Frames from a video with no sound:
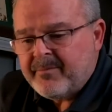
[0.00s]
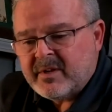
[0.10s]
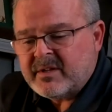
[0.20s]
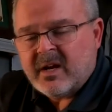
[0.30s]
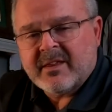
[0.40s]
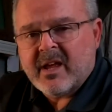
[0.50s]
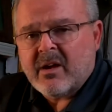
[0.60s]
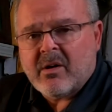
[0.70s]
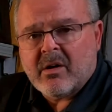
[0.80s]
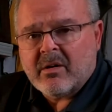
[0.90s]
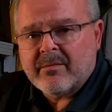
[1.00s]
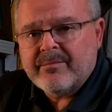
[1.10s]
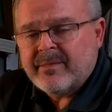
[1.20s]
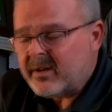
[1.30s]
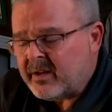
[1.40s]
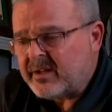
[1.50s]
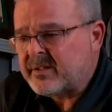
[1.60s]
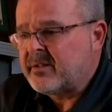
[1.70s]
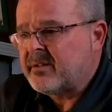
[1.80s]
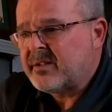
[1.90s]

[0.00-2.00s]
It's not that hard. It isn't.